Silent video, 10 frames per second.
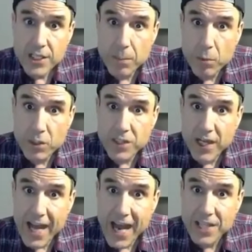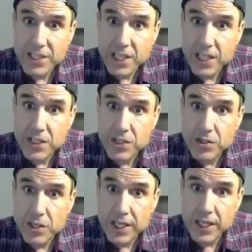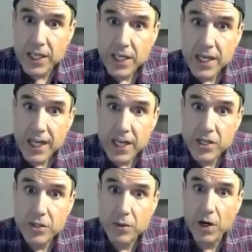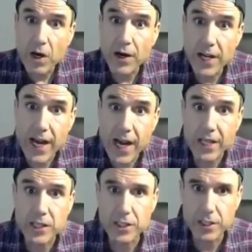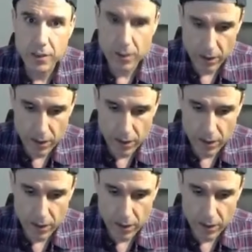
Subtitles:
is it puts an ASCII string into RAX.